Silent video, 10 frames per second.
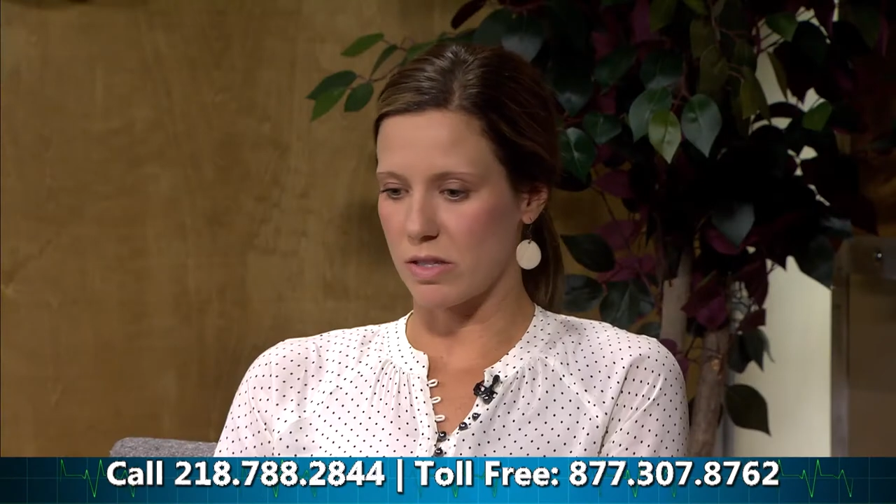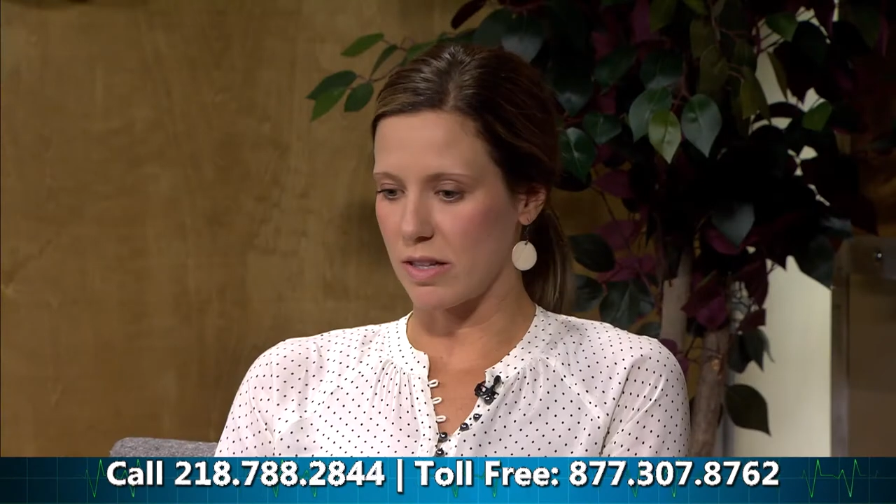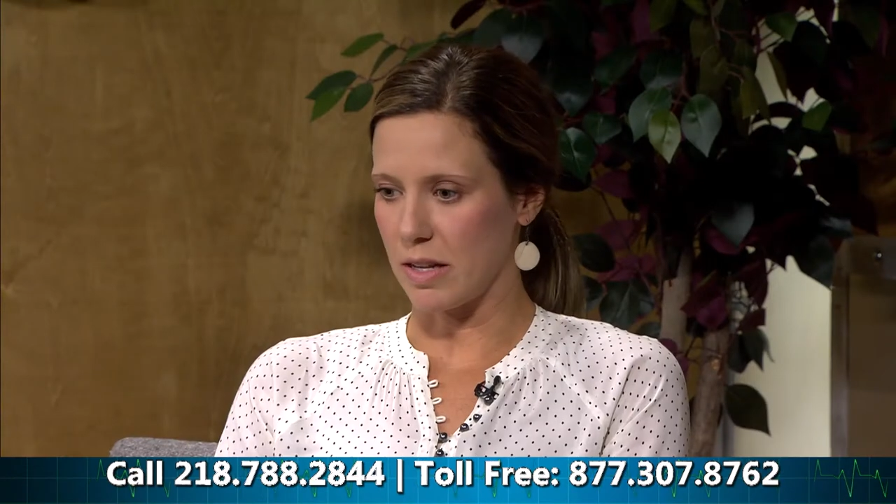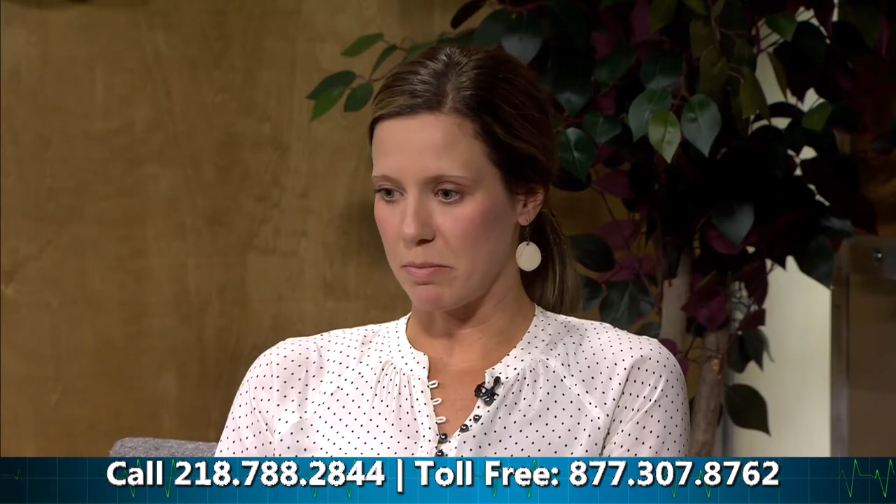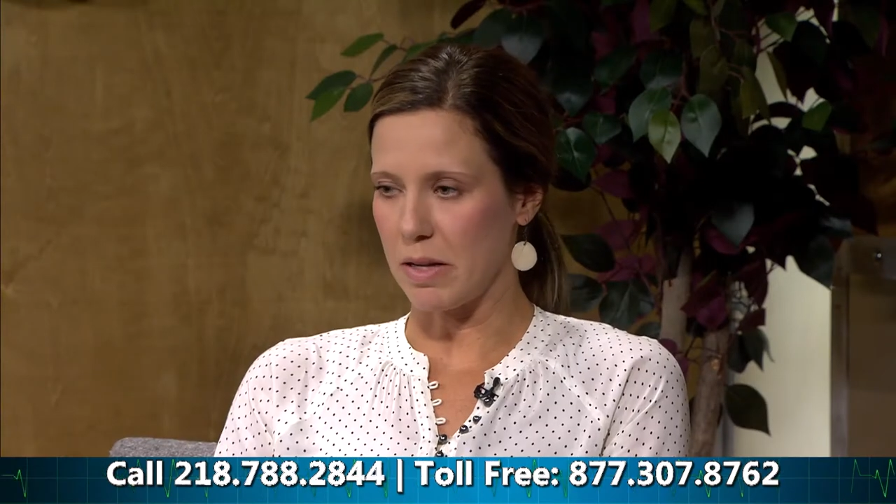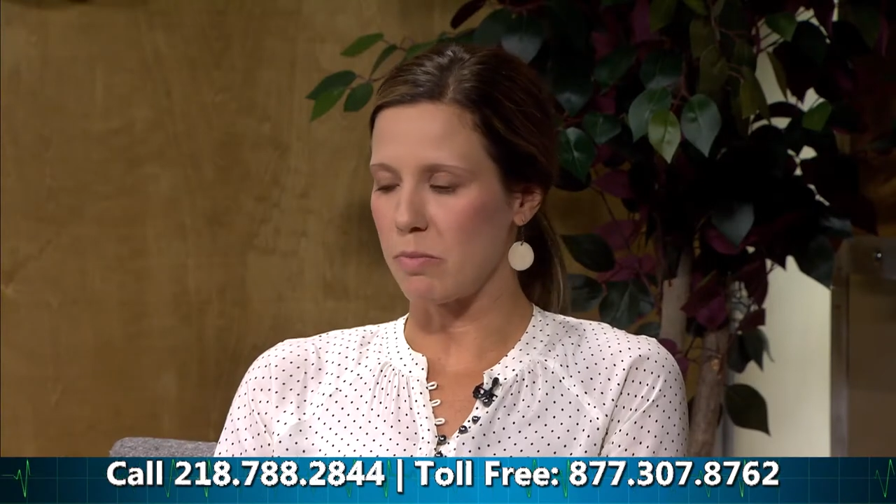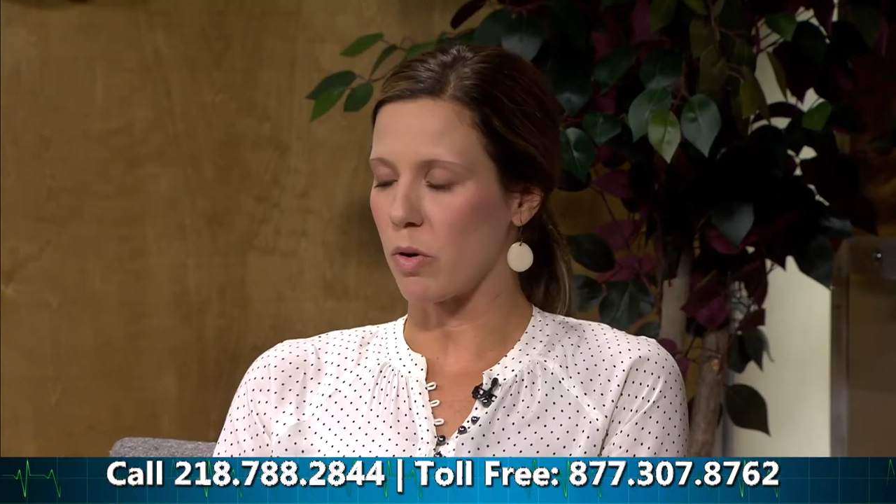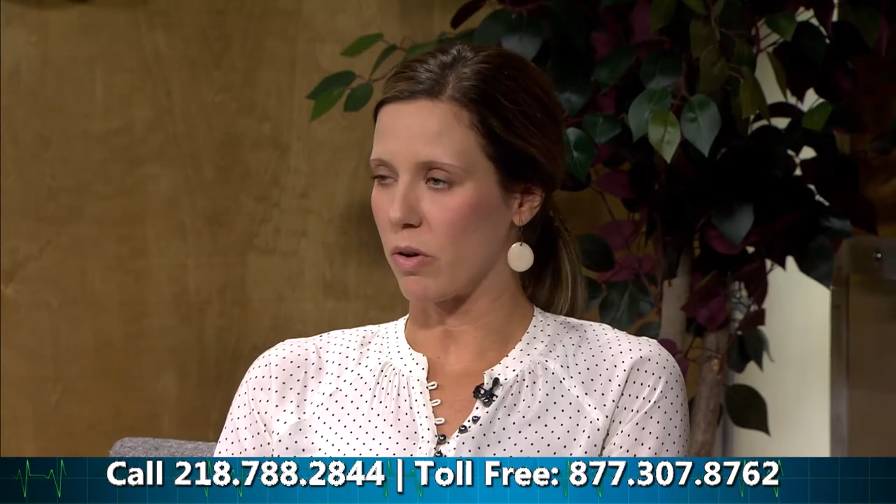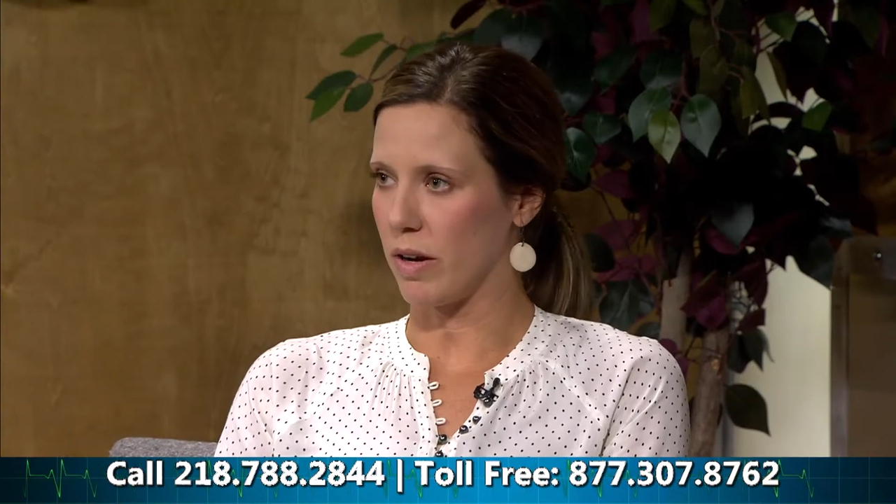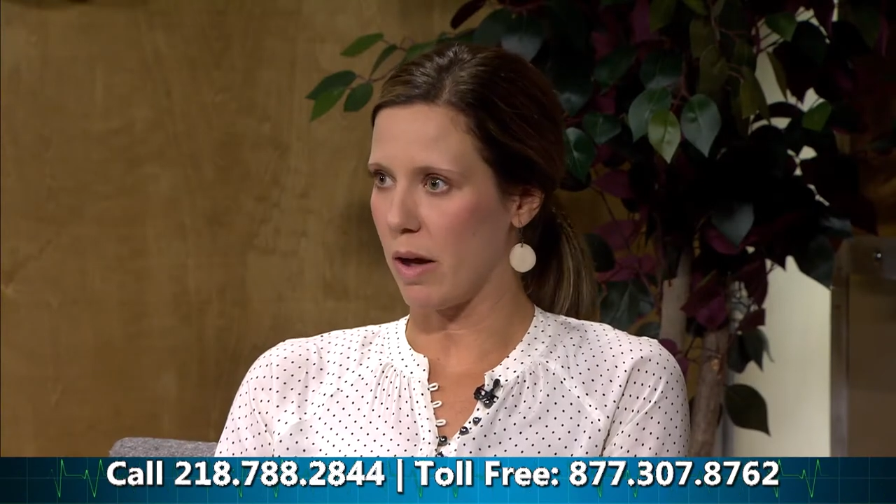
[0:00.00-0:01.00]
can then be
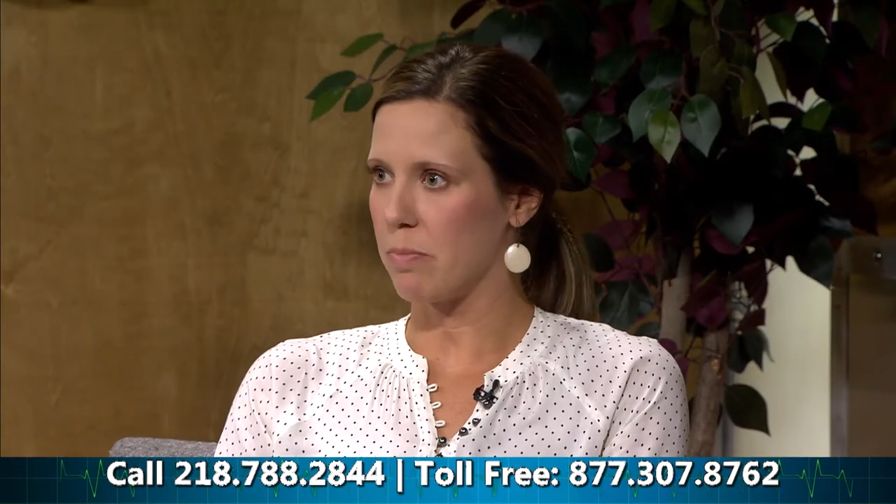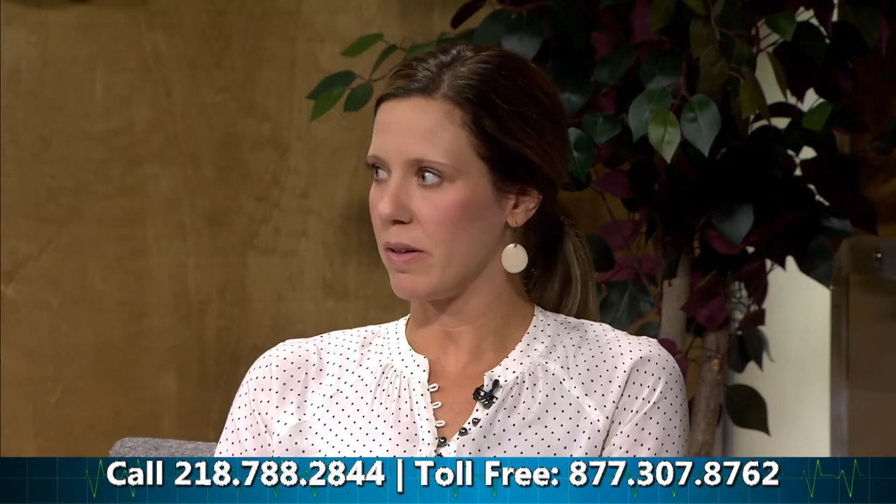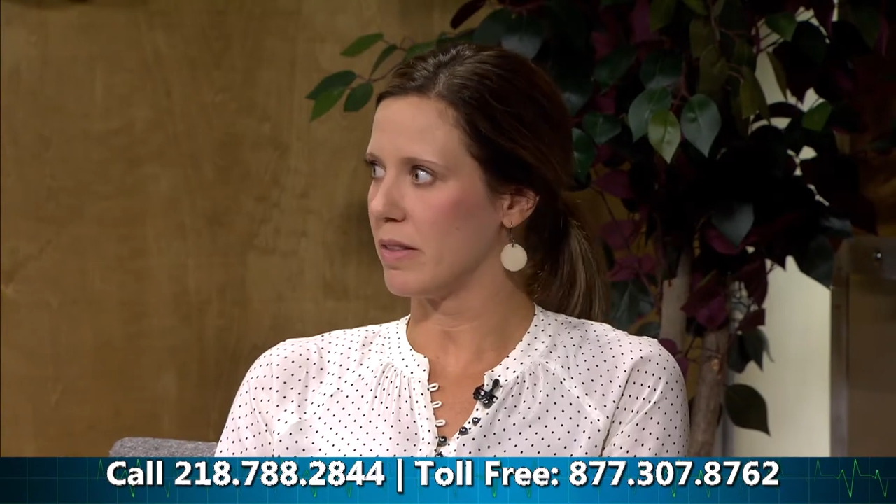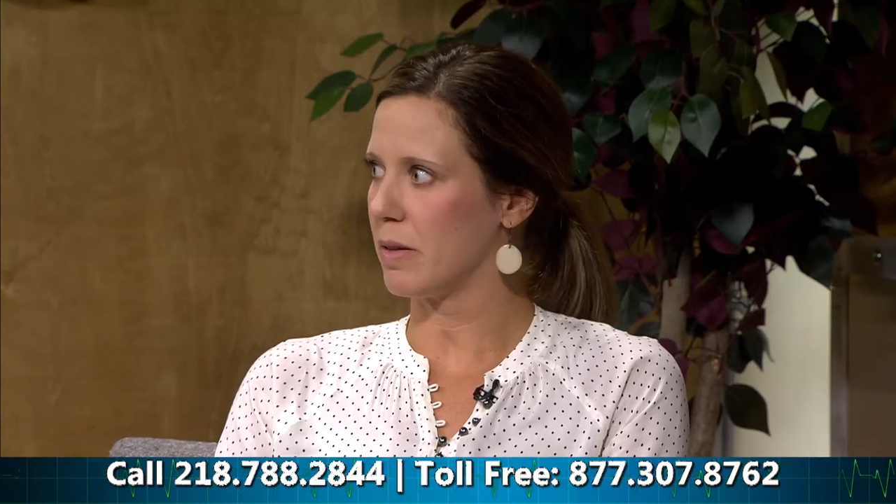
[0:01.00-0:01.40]
broken up and